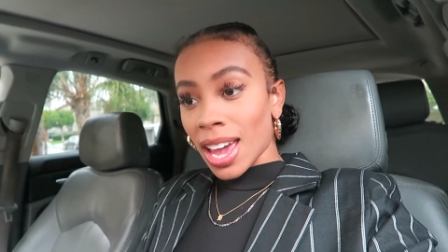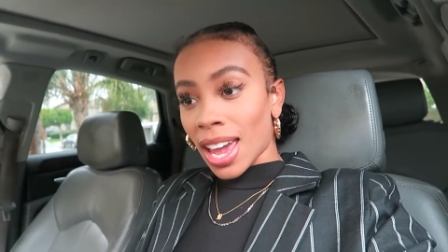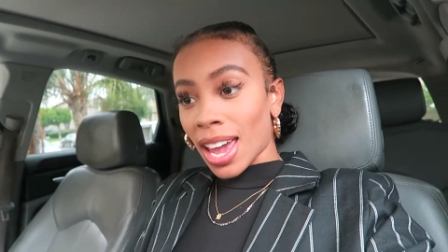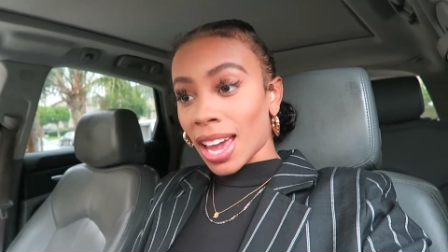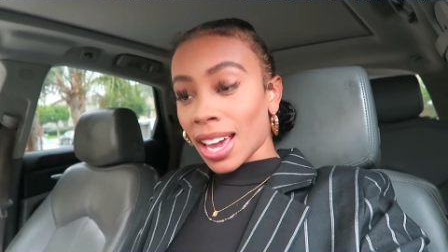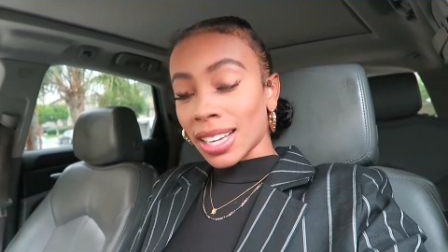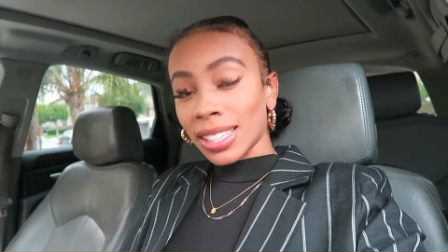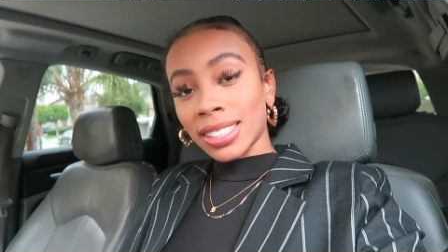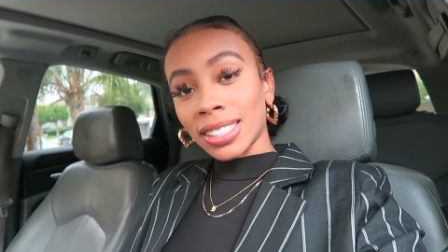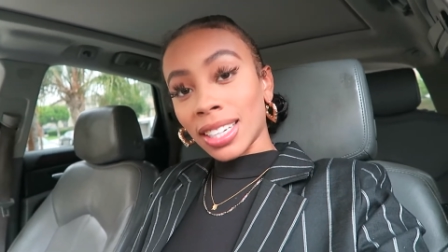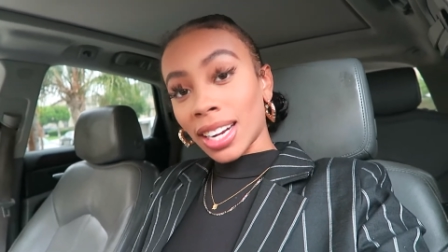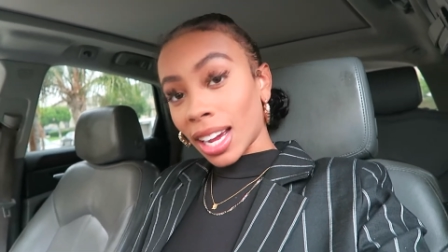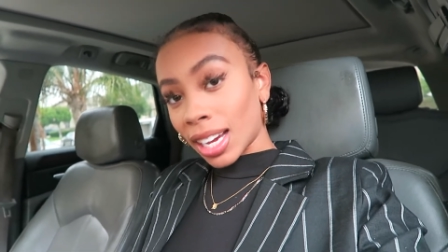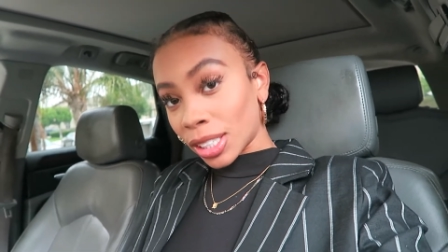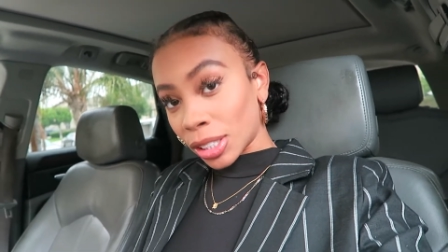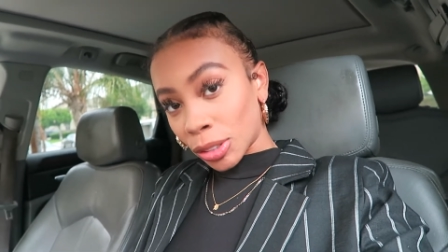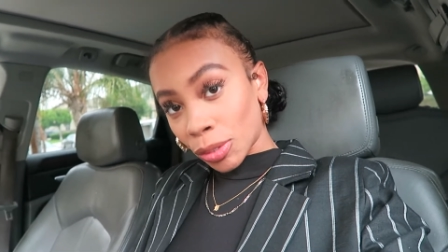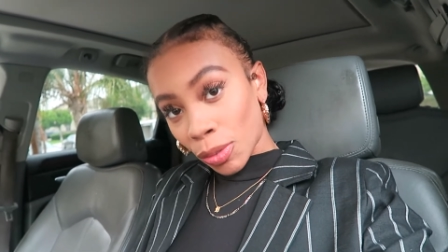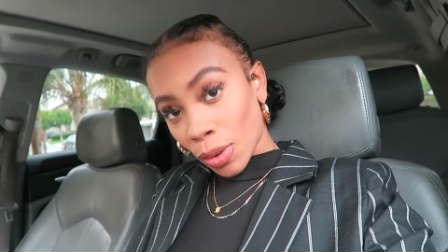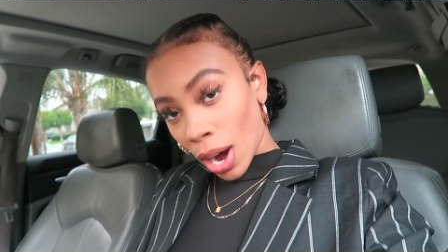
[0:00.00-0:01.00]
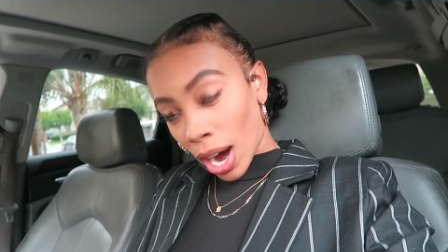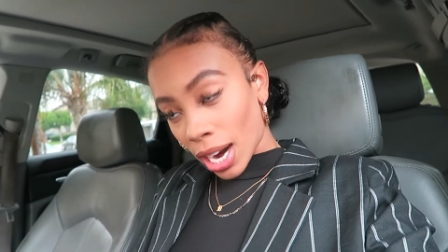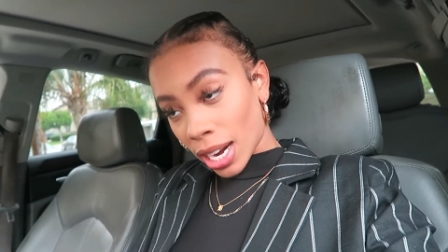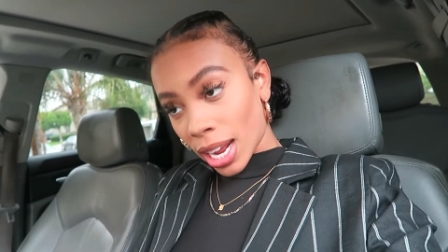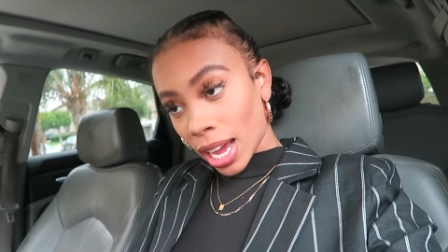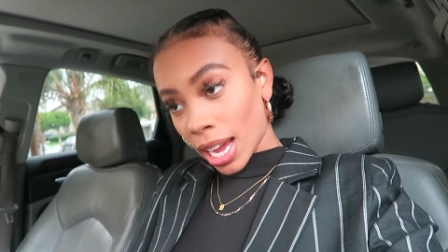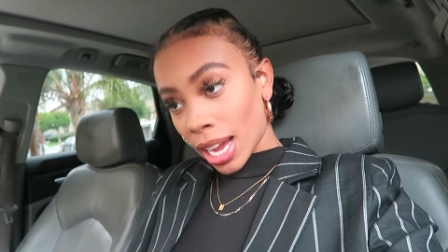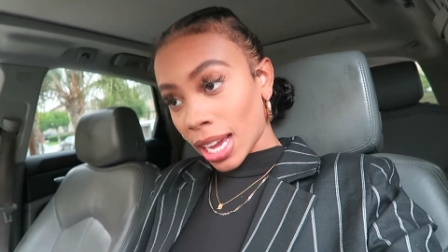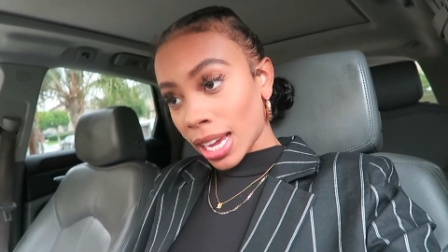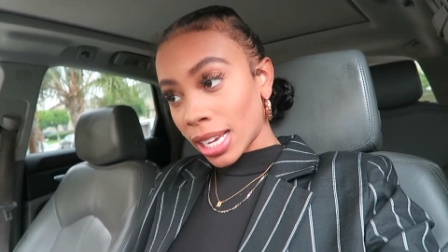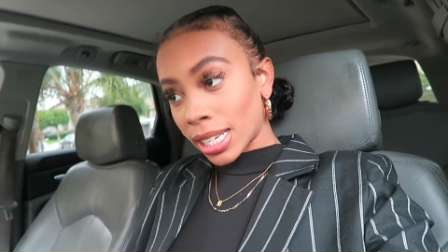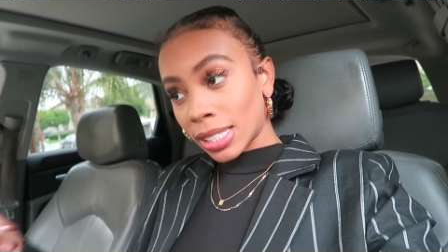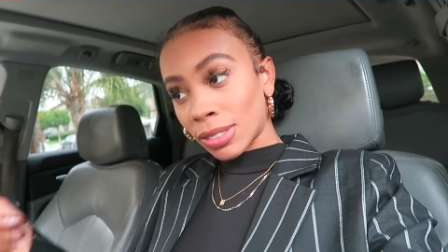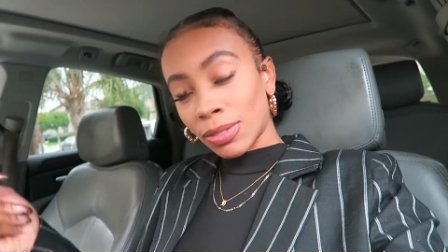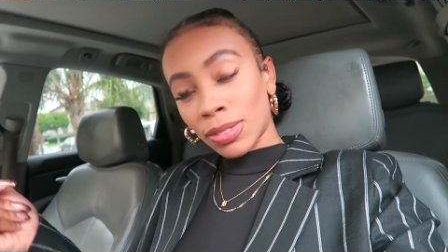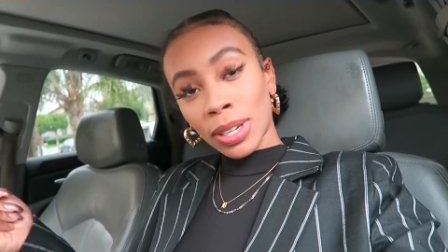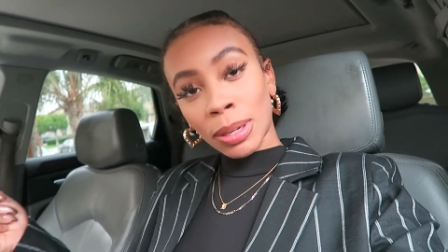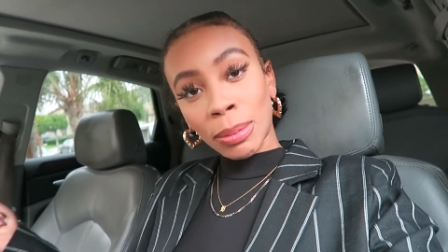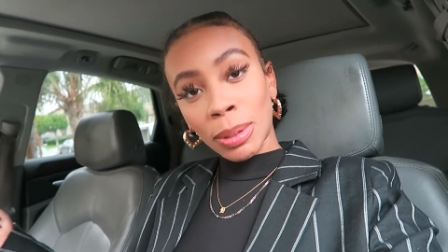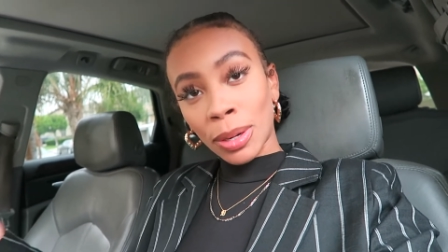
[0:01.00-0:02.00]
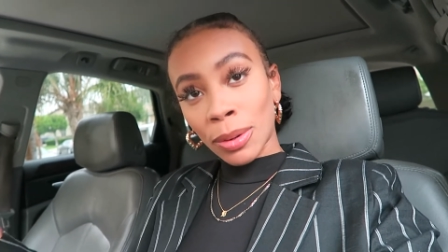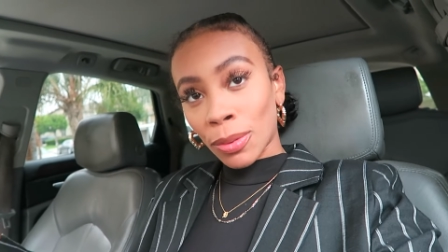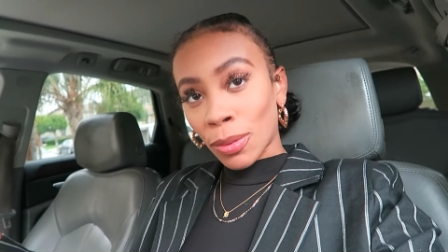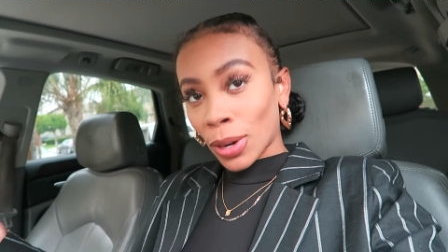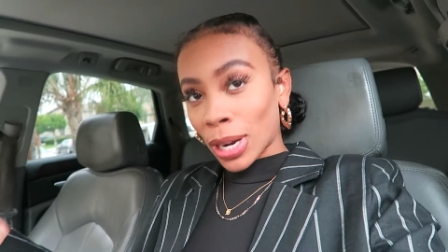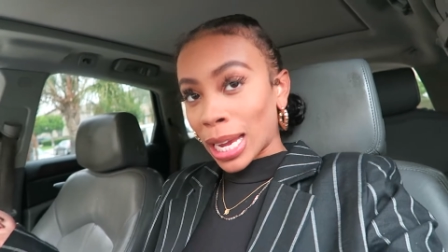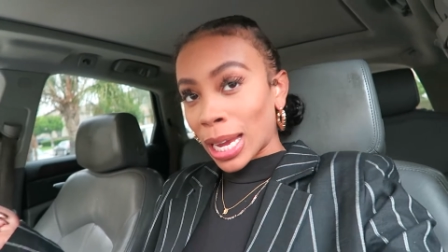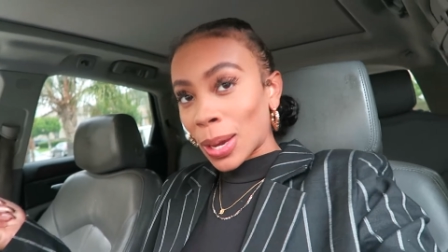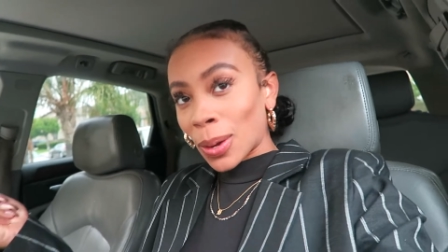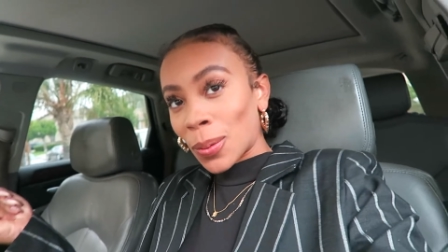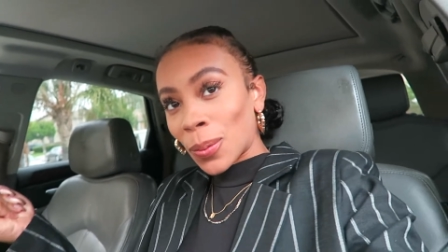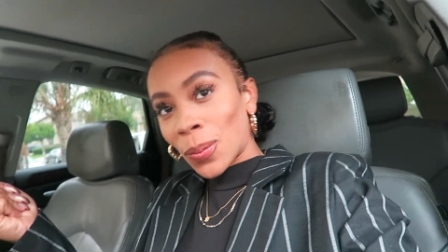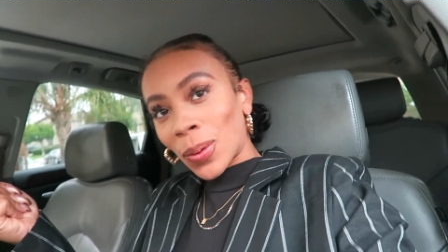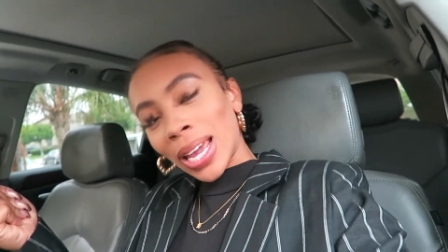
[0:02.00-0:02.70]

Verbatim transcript: and today is friday it's gonna be the freaking